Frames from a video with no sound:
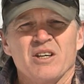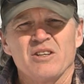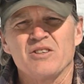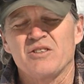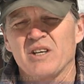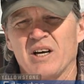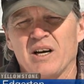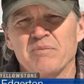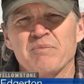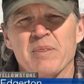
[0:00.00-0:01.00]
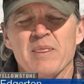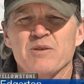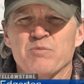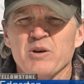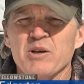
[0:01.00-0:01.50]

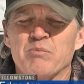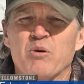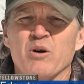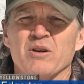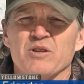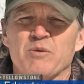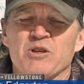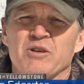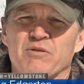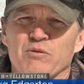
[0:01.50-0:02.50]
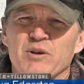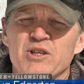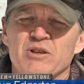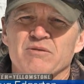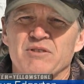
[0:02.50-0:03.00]
is pretty important, especially for
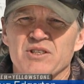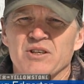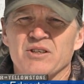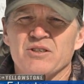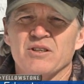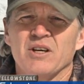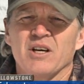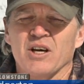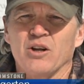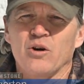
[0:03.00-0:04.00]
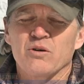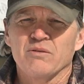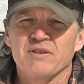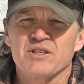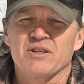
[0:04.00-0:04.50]
regional visitors and
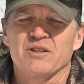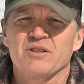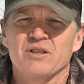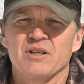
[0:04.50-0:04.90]
local visitors.